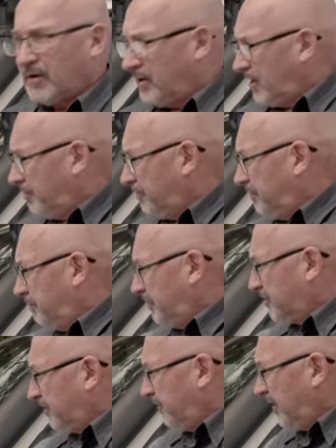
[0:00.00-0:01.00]
The
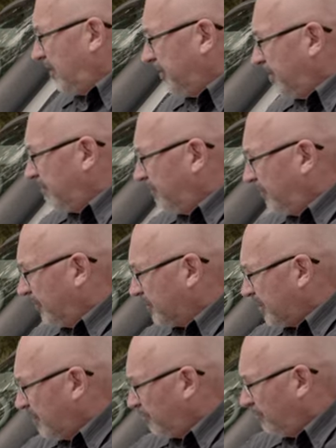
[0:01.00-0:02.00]
Safari, for
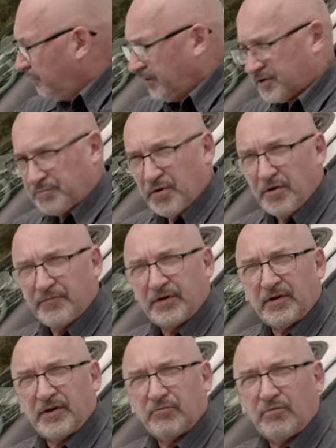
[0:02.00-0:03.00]
example, fits
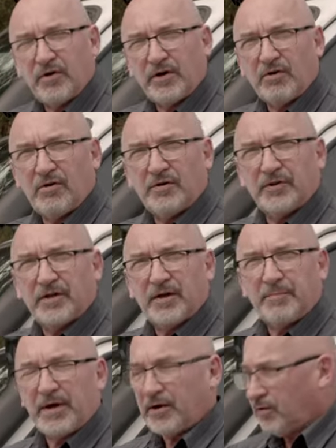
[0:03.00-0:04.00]
perfectly right along
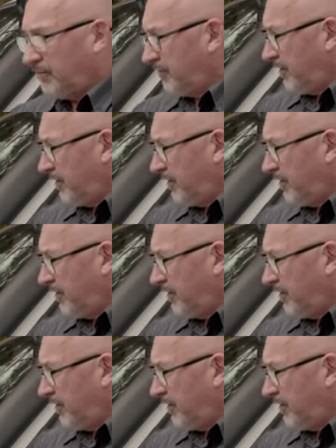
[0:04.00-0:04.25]
the panel of